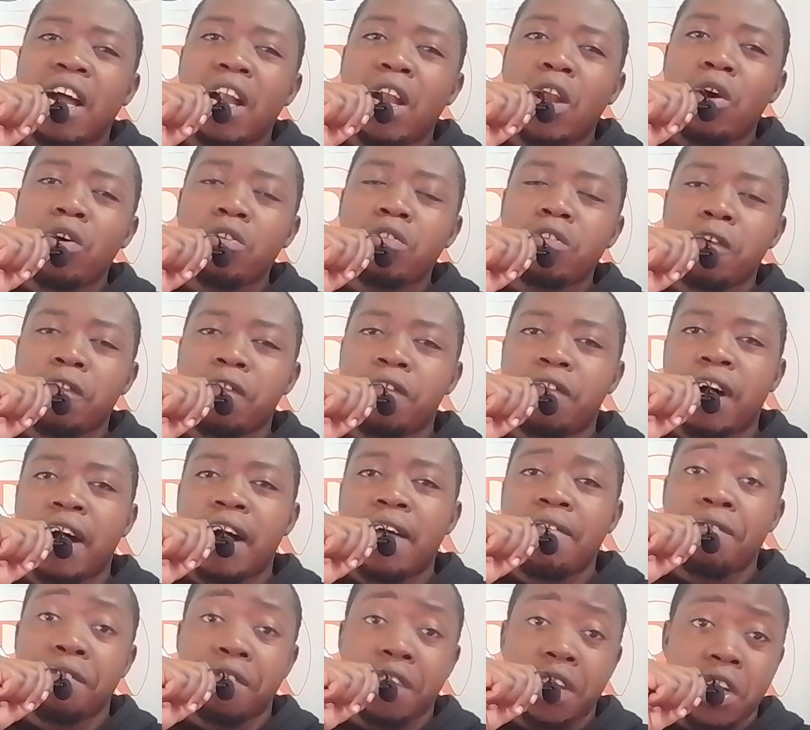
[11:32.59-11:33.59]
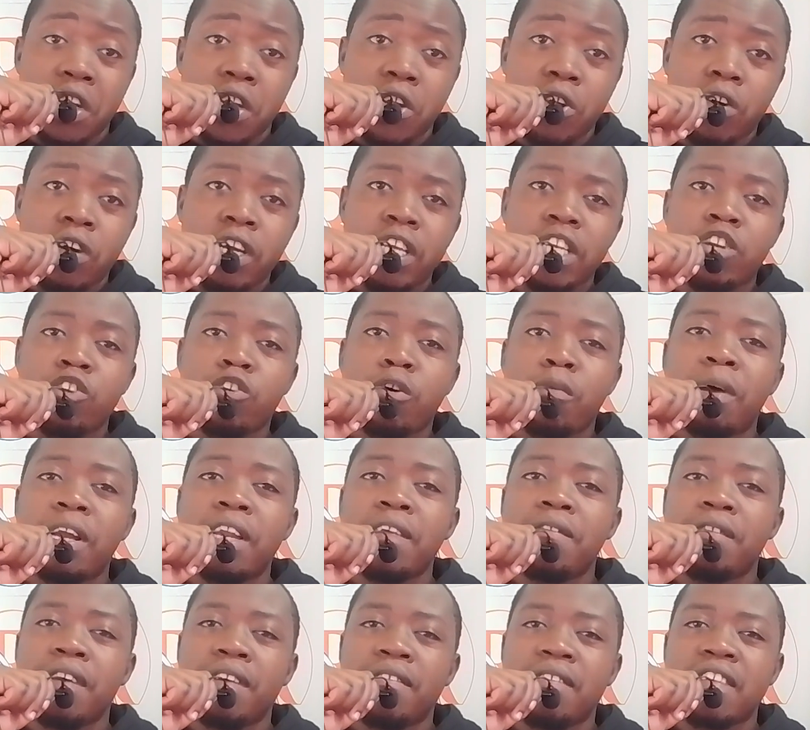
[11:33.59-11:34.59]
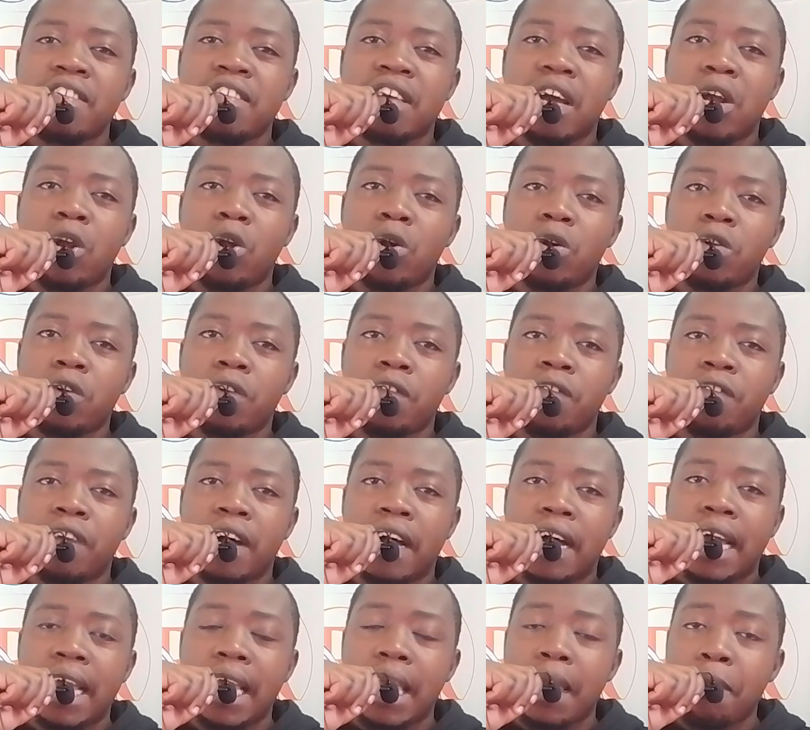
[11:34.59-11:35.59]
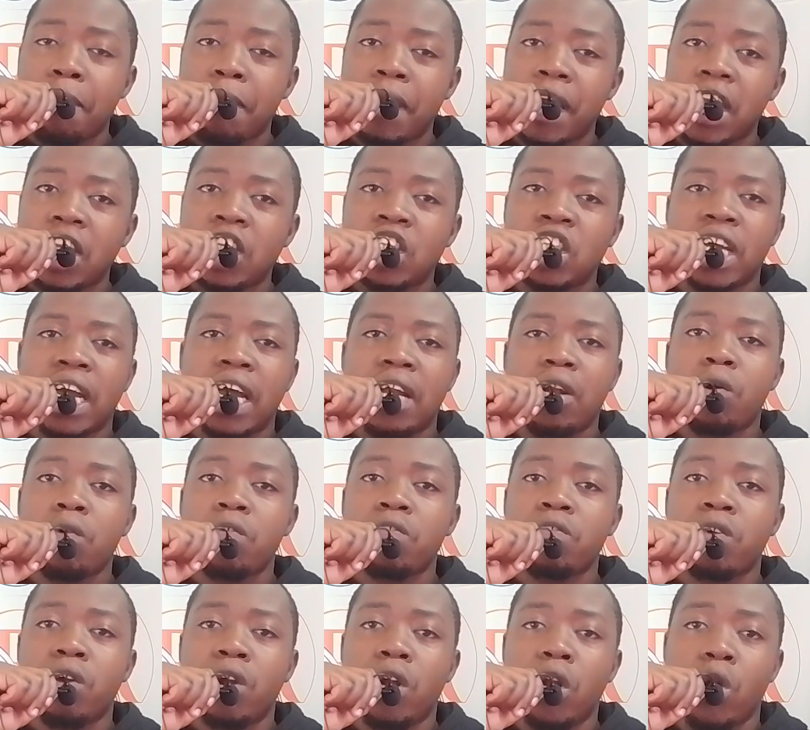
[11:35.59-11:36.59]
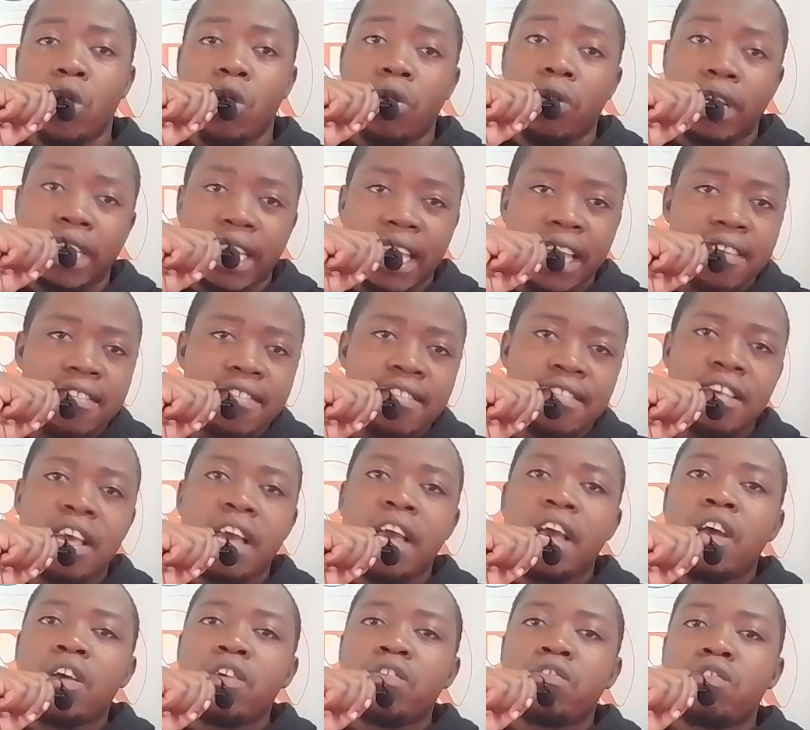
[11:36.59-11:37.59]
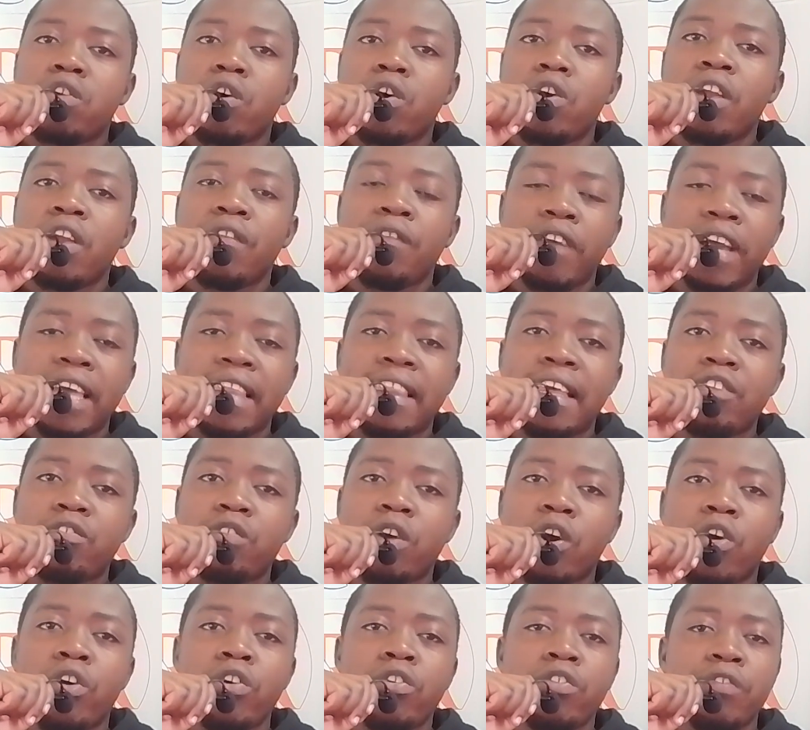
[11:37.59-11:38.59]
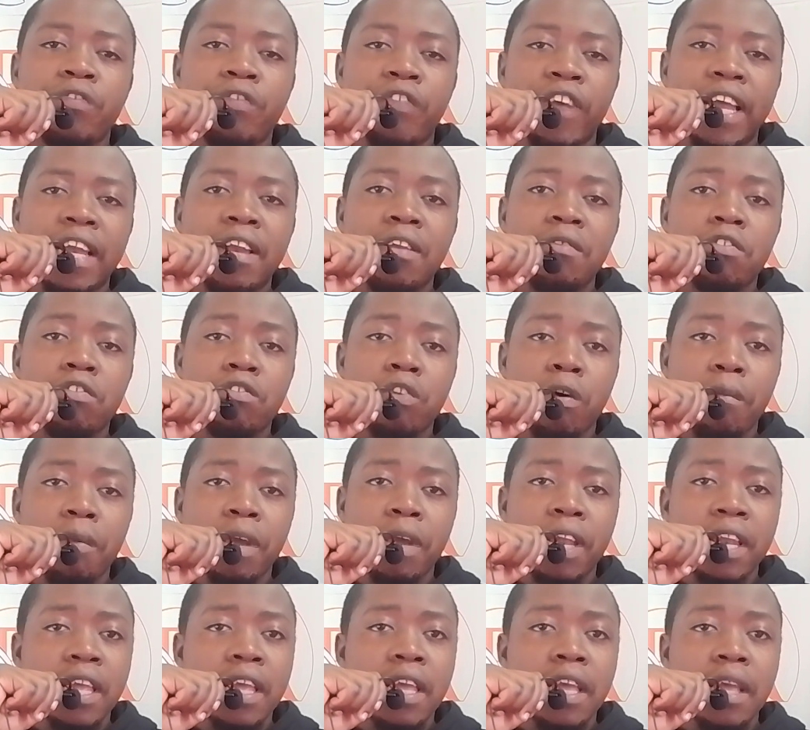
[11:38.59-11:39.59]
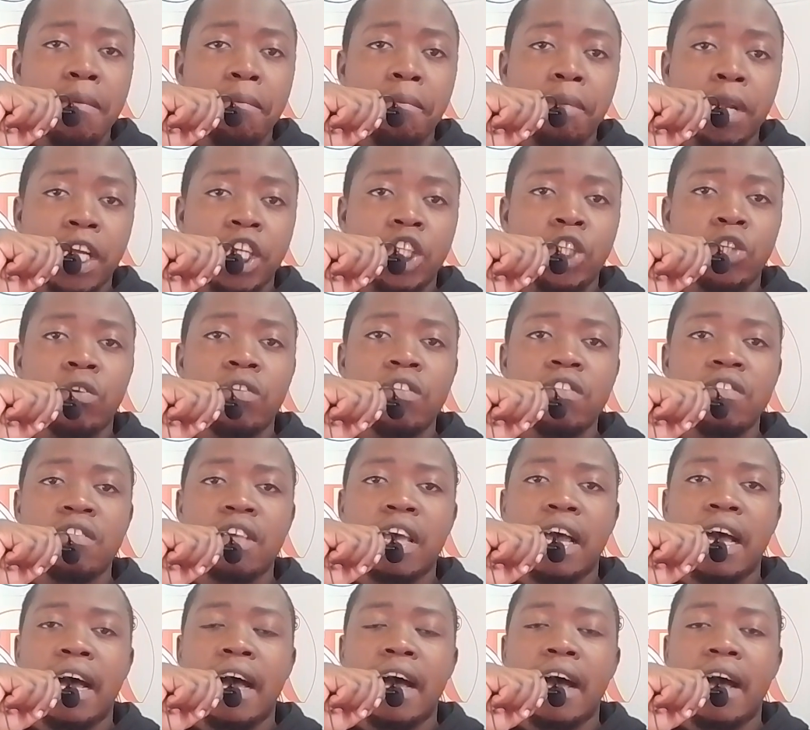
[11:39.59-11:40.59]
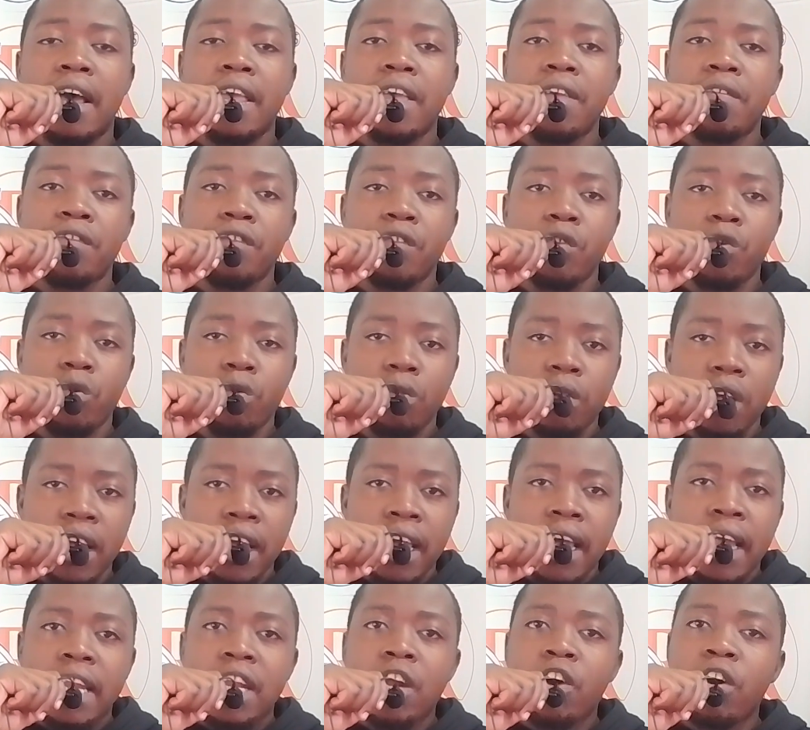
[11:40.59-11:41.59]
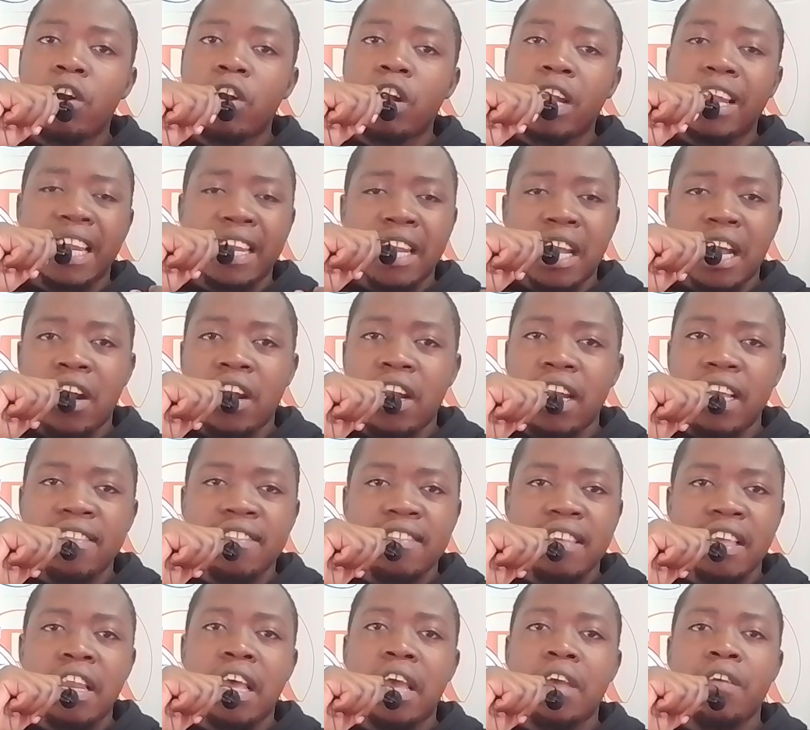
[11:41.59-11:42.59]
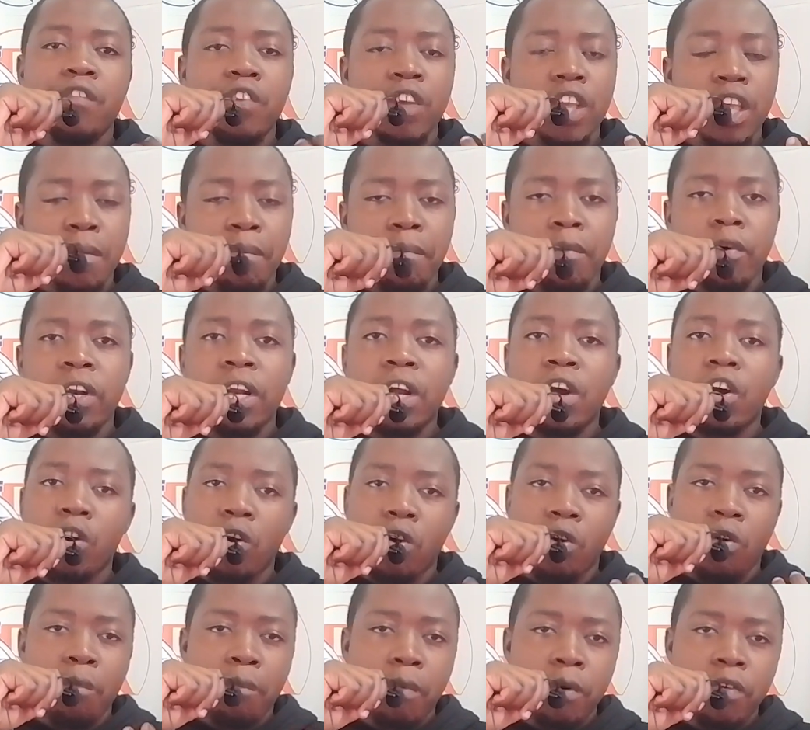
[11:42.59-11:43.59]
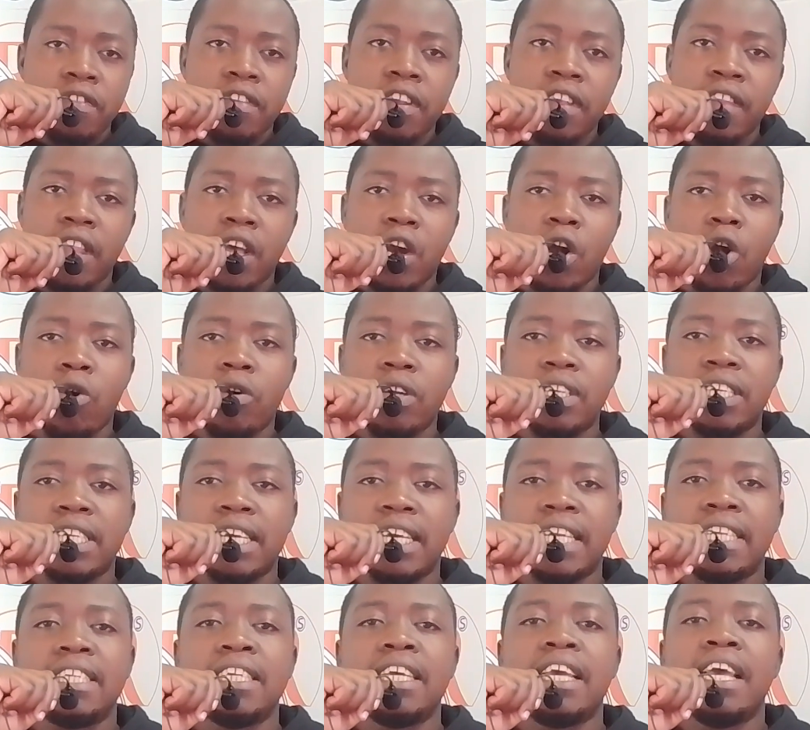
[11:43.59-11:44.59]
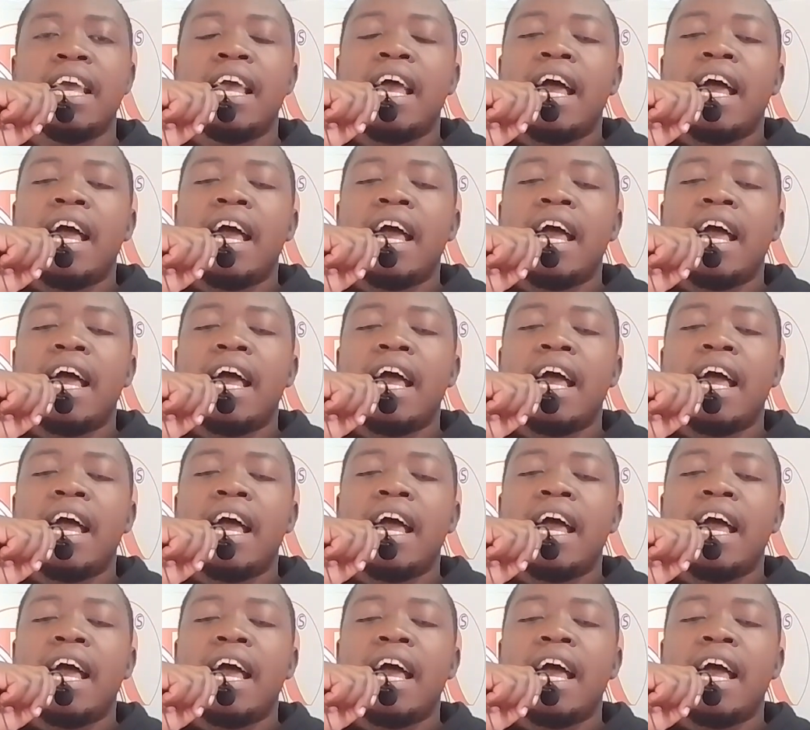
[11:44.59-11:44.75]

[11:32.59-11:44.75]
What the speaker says: lot of video. It normally favors a lot of image and also long text. So you'll find that you're going to find so many impressions if you let's say now if you keep on posting the content,